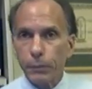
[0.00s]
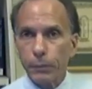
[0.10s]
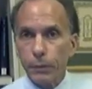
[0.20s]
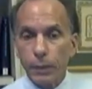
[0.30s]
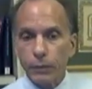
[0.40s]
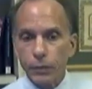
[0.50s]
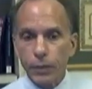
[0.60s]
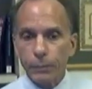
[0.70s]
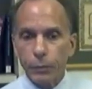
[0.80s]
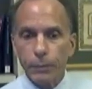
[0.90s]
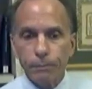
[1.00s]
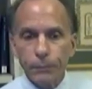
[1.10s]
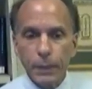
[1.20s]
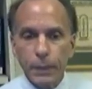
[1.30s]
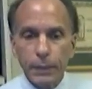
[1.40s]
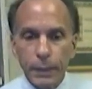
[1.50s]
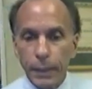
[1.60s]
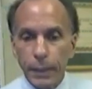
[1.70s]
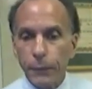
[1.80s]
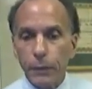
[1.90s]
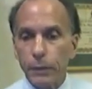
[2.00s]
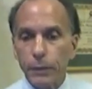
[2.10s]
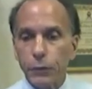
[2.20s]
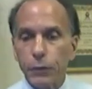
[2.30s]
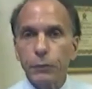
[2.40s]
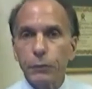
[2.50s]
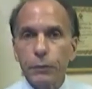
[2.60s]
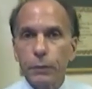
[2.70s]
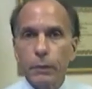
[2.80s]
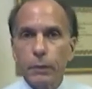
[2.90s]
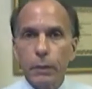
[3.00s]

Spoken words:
misconception, the ethical issues